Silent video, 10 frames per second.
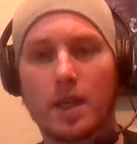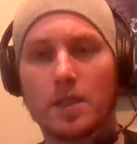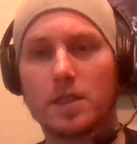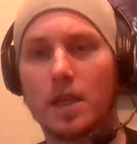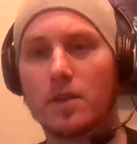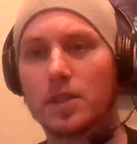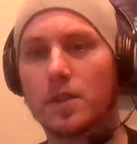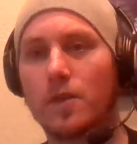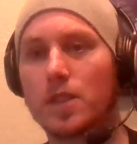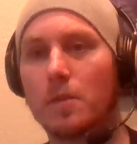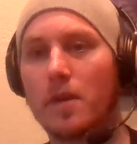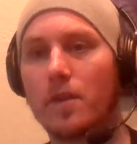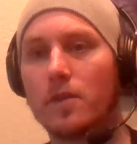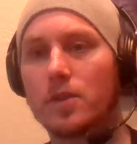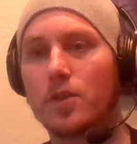This is the first time
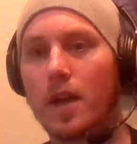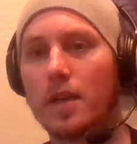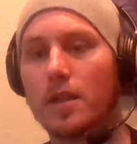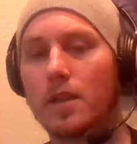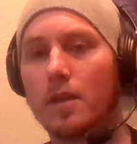I've ever tried it,